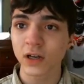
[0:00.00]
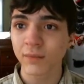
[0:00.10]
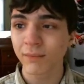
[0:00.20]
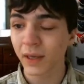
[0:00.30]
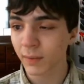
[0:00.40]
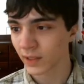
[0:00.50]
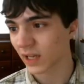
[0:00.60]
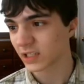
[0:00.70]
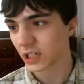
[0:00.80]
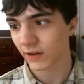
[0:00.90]
Maybe
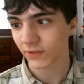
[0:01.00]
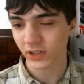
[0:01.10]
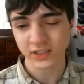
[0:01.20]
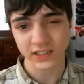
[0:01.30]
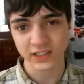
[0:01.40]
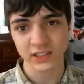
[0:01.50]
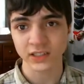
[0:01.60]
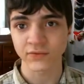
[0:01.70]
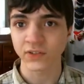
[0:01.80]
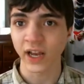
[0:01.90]
not Java, because that's
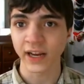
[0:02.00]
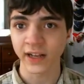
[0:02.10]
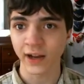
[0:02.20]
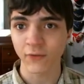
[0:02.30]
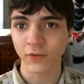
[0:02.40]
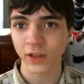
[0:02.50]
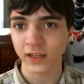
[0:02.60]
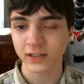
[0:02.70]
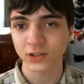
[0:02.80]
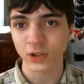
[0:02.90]
kind of dying out for
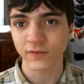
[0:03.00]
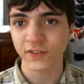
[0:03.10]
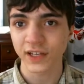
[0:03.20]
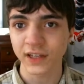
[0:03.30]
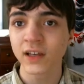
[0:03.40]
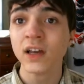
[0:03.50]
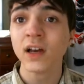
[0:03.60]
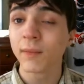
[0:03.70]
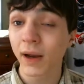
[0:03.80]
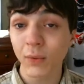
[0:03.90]
that sort of thing,
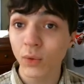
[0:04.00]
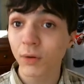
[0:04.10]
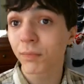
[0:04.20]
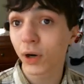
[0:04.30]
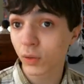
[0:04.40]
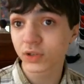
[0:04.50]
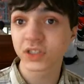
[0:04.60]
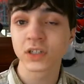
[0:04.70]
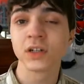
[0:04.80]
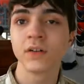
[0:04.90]
but I will
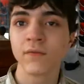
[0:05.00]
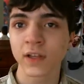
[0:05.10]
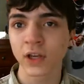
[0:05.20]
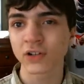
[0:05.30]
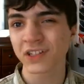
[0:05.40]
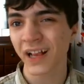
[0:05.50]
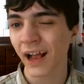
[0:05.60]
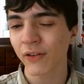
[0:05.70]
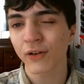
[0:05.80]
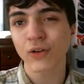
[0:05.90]
post videos on
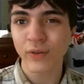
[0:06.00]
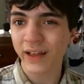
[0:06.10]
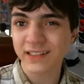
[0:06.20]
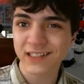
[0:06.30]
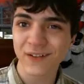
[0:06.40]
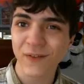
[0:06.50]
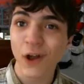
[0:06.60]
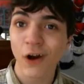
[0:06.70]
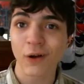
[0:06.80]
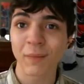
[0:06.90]
how to do that stuff
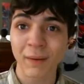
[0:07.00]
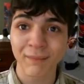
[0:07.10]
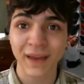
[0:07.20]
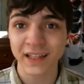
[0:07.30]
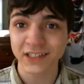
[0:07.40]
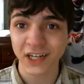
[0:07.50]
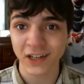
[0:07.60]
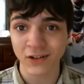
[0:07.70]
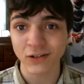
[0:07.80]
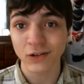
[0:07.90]
on my main
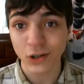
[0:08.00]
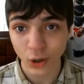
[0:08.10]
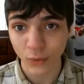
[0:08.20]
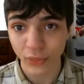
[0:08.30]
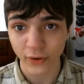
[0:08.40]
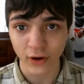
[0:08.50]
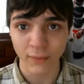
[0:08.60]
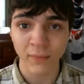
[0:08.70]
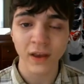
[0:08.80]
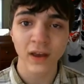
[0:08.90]
channel, Code
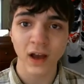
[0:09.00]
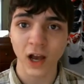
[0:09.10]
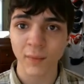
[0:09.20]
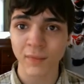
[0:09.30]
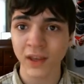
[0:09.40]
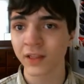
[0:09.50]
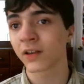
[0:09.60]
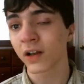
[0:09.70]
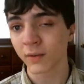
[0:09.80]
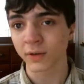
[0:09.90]
Theorem, in the
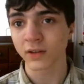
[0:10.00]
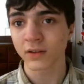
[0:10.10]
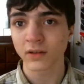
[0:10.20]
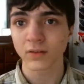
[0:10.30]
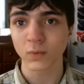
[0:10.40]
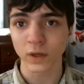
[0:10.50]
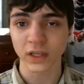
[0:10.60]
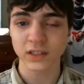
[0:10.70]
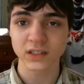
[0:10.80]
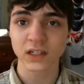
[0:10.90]
coming
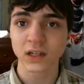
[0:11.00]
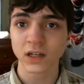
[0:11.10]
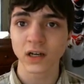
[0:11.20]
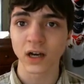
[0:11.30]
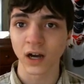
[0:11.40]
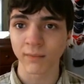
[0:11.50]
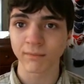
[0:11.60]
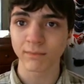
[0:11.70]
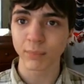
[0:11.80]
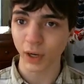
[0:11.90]
weeks.
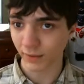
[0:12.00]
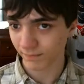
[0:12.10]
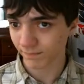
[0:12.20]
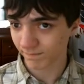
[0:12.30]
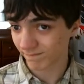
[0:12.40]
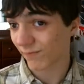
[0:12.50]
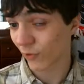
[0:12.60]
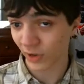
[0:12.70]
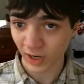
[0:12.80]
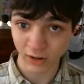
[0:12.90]
But
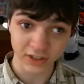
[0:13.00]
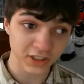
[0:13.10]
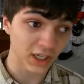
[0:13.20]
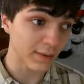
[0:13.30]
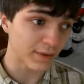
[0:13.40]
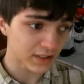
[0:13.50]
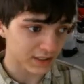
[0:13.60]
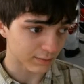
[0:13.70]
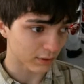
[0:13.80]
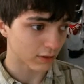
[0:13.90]
for now, let's keep it
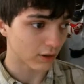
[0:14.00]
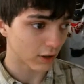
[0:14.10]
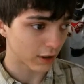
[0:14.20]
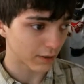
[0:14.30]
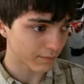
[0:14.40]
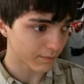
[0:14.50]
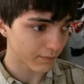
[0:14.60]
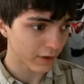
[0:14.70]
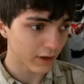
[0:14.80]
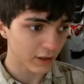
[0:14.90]
simple, alright?
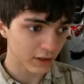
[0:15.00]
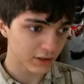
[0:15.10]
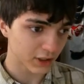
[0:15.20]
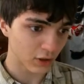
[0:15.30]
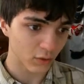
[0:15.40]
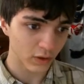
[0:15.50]
So